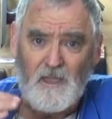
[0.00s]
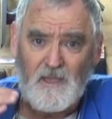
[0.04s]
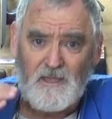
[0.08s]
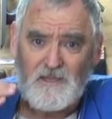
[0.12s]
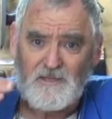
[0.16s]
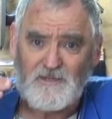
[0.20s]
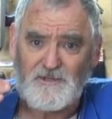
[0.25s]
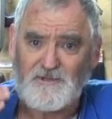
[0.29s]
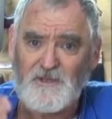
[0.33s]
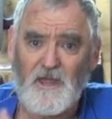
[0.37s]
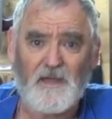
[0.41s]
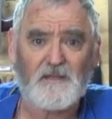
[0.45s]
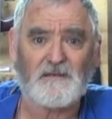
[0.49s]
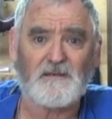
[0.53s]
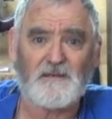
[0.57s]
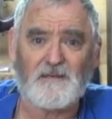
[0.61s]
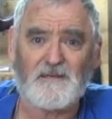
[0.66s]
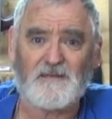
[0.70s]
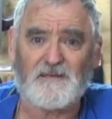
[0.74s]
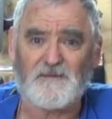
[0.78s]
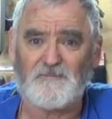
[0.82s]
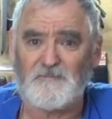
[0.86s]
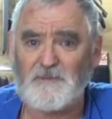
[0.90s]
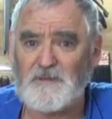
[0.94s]
You don't
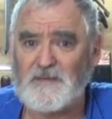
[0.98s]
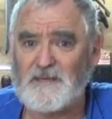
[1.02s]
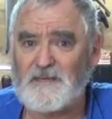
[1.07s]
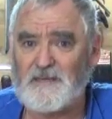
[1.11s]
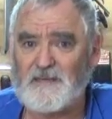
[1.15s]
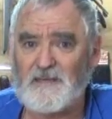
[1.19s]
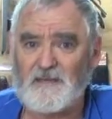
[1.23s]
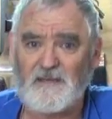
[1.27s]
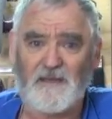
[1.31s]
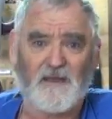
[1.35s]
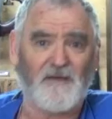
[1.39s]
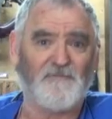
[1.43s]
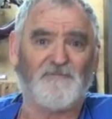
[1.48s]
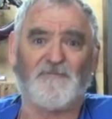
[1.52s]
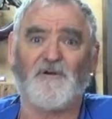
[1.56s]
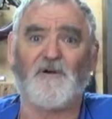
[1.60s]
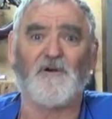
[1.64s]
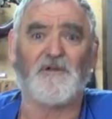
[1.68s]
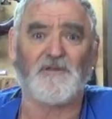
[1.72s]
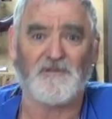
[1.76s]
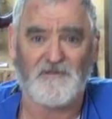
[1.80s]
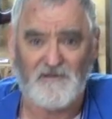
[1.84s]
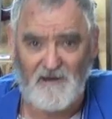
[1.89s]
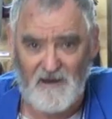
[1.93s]
need to be a
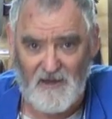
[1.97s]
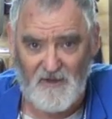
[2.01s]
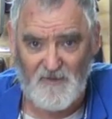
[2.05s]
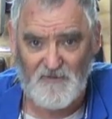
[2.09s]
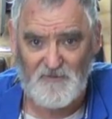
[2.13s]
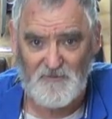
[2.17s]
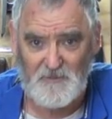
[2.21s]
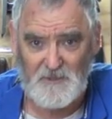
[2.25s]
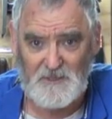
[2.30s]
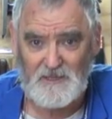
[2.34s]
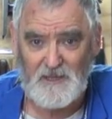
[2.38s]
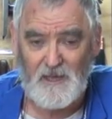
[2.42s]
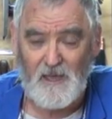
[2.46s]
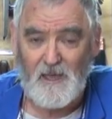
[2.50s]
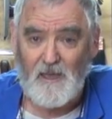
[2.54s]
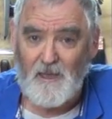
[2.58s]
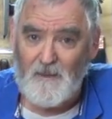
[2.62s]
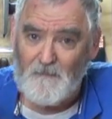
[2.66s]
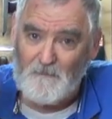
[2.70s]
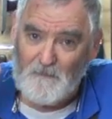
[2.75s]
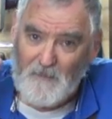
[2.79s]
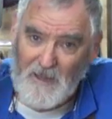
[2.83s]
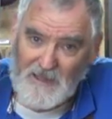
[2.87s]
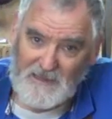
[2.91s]
fine craftsman,
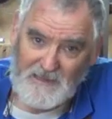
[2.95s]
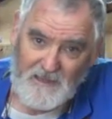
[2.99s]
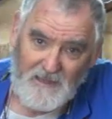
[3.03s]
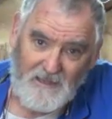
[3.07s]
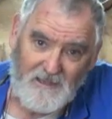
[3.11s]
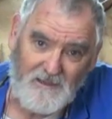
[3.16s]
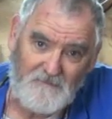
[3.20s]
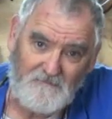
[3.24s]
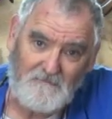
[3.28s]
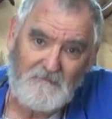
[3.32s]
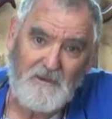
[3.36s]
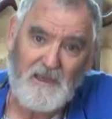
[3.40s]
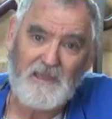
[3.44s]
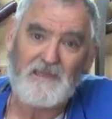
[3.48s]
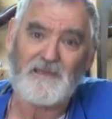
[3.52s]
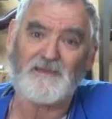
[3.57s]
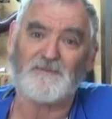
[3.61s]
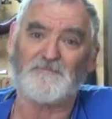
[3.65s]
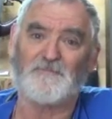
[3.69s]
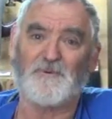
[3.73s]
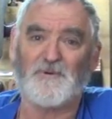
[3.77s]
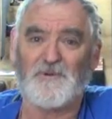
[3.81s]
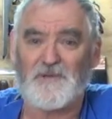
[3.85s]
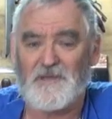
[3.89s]
but you can make a
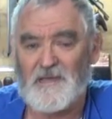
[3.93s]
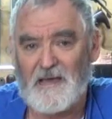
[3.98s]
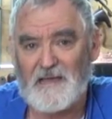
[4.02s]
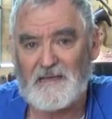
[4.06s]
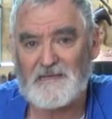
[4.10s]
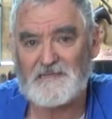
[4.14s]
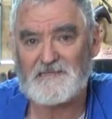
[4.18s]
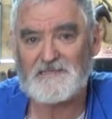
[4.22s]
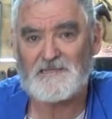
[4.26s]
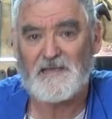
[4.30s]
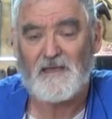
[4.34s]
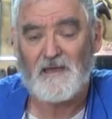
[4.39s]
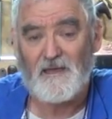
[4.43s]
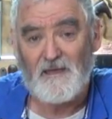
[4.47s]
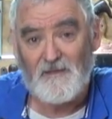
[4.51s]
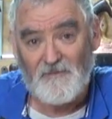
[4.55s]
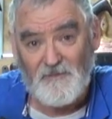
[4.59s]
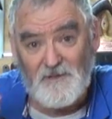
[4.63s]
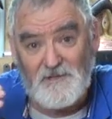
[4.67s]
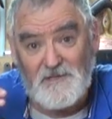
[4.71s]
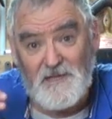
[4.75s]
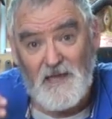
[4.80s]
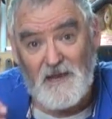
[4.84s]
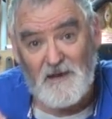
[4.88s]
bookcase
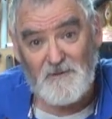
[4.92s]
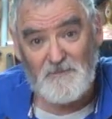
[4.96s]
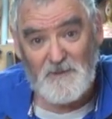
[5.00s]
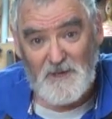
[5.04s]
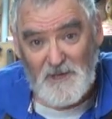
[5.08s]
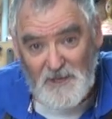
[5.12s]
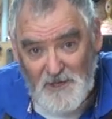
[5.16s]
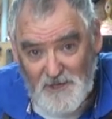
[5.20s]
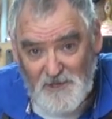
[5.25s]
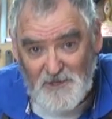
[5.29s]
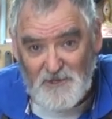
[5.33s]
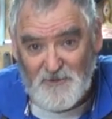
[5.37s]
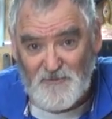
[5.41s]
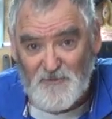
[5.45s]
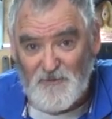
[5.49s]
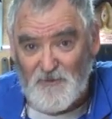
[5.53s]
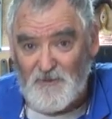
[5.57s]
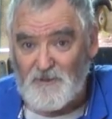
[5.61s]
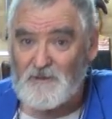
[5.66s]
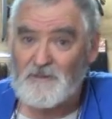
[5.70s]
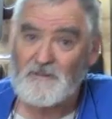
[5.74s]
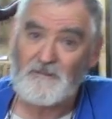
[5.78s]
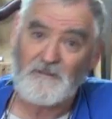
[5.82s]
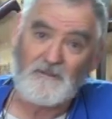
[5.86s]
that's going to be
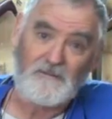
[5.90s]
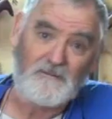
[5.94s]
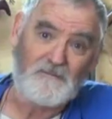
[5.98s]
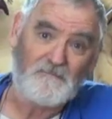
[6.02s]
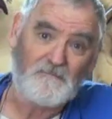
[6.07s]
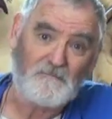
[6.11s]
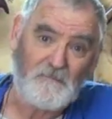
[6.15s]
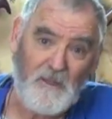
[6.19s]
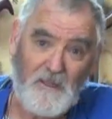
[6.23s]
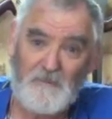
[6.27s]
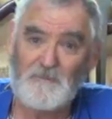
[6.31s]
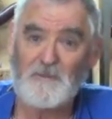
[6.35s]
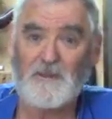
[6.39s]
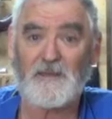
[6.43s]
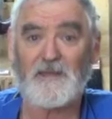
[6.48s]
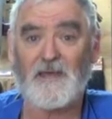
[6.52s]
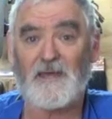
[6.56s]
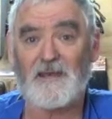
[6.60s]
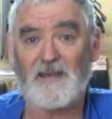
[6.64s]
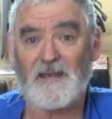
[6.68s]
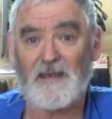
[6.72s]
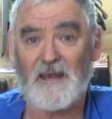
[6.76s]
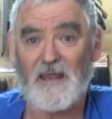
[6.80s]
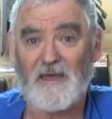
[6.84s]
useful, people are
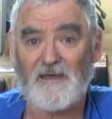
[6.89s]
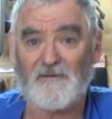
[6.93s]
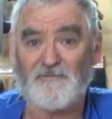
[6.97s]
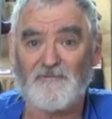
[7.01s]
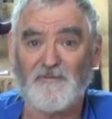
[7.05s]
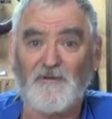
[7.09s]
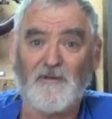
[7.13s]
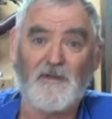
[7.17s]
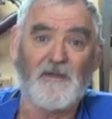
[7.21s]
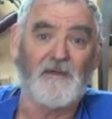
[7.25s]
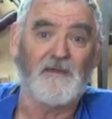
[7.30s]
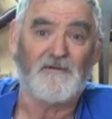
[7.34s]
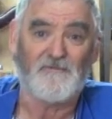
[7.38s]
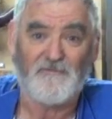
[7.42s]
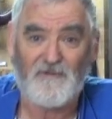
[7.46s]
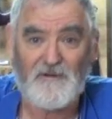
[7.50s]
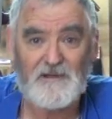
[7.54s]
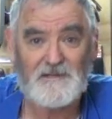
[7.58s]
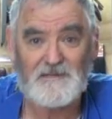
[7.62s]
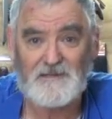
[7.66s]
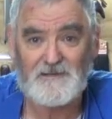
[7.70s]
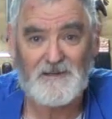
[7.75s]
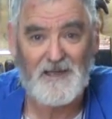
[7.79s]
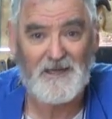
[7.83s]
going to love,
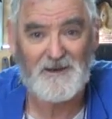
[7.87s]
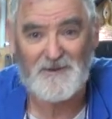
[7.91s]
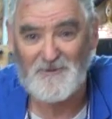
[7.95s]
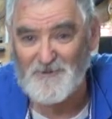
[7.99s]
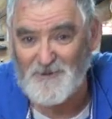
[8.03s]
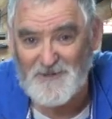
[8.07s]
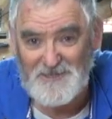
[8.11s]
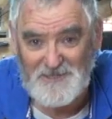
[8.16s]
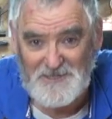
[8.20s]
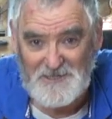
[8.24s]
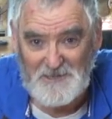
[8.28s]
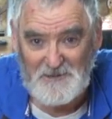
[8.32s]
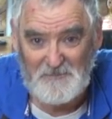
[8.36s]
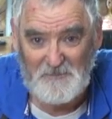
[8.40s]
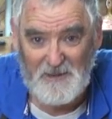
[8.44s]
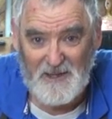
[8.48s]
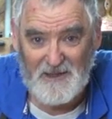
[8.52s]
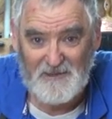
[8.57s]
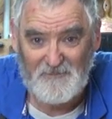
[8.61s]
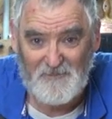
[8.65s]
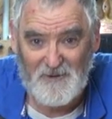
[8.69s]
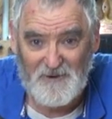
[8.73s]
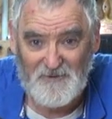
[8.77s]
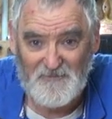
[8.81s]
friends are going to want you to
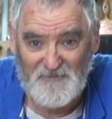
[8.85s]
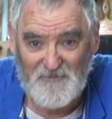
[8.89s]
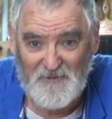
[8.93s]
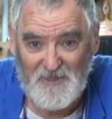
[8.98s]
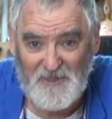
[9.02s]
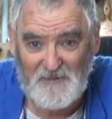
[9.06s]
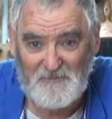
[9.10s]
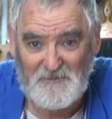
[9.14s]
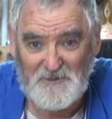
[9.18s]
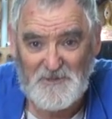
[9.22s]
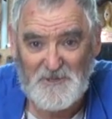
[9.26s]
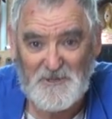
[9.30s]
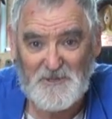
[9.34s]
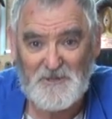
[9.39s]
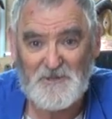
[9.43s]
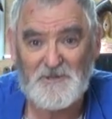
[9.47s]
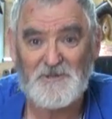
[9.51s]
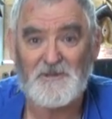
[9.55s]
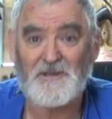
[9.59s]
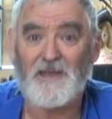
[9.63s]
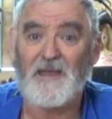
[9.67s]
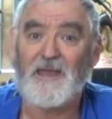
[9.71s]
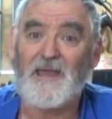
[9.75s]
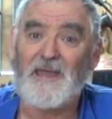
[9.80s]
make one for them too,
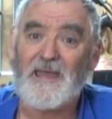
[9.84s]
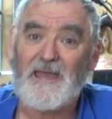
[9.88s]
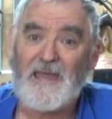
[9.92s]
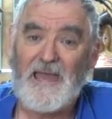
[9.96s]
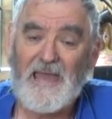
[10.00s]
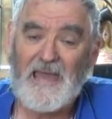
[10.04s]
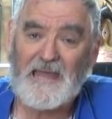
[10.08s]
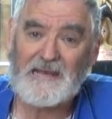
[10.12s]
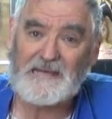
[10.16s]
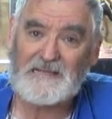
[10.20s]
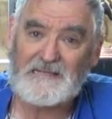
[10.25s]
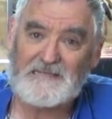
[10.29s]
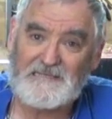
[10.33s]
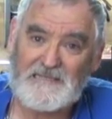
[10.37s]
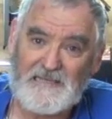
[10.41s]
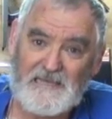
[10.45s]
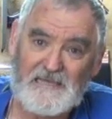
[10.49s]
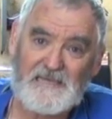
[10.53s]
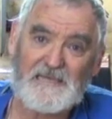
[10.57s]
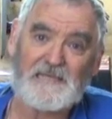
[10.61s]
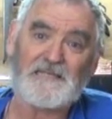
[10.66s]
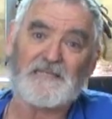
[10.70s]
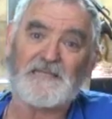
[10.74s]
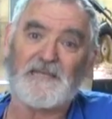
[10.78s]
and it's
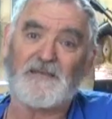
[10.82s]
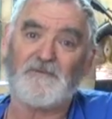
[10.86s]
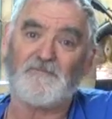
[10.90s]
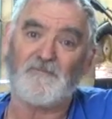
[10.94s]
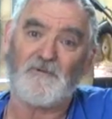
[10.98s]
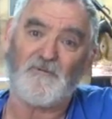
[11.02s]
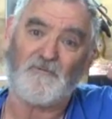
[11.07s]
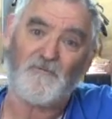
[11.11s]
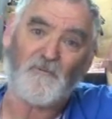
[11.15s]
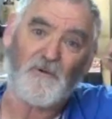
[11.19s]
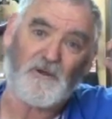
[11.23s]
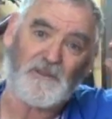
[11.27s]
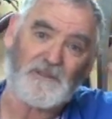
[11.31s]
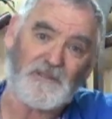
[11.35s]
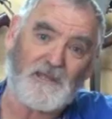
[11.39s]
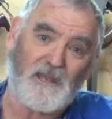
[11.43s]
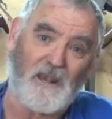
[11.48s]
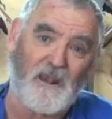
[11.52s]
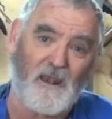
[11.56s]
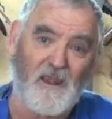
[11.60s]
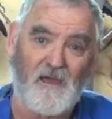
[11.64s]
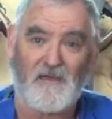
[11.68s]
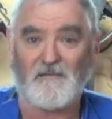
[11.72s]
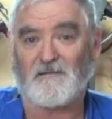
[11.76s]
easy with what your
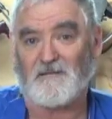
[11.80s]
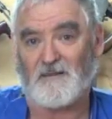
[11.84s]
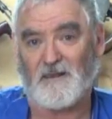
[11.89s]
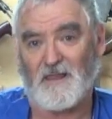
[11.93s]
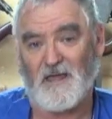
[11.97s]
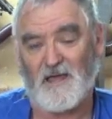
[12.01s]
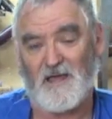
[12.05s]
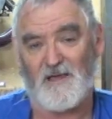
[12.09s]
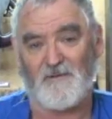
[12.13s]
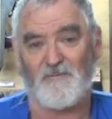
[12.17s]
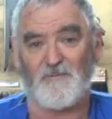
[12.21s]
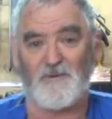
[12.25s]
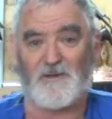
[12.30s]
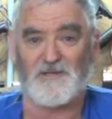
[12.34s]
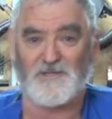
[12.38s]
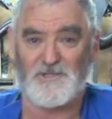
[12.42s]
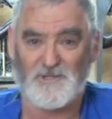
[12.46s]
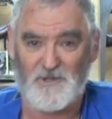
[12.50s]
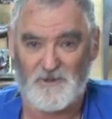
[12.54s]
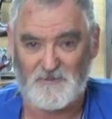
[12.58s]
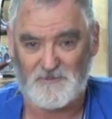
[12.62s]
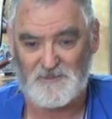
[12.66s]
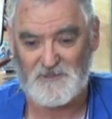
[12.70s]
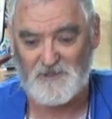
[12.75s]
local hardware
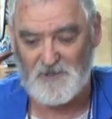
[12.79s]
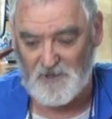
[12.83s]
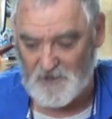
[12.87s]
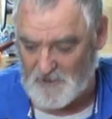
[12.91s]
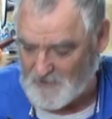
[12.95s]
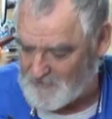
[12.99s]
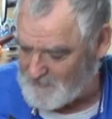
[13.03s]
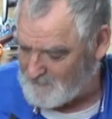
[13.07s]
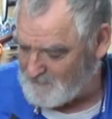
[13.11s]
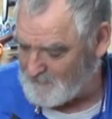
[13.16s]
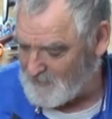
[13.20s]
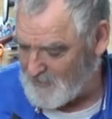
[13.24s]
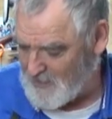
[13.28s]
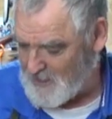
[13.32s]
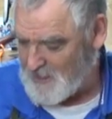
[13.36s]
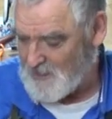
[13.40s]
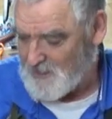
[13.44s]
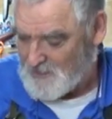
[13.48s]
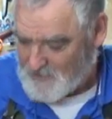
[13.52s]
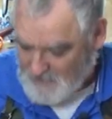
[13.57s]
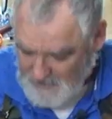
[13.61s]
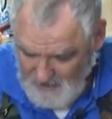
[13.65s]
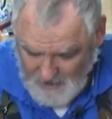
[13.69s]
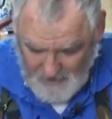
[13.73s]
shop's got.
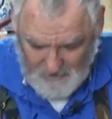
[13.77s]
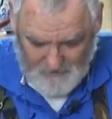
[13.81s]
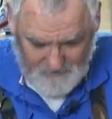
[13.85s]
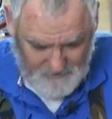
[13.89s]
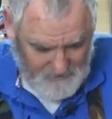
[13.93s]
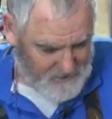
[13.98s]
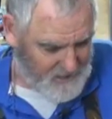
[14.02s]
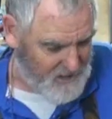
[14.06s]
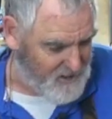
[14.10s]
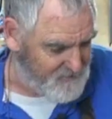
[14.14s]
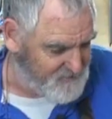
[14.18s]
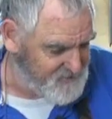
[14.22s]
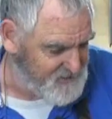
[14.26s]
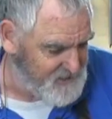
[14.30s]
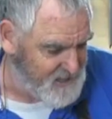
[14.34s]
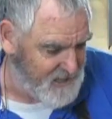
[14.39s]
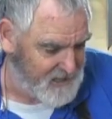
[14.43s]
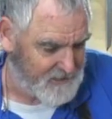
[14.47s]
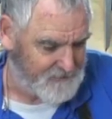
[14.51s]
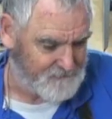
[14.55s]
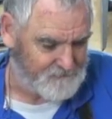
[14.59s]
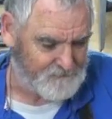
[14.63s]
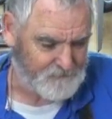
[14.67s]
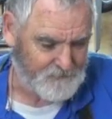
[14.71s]
So, enough
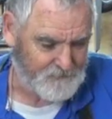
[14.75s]
said.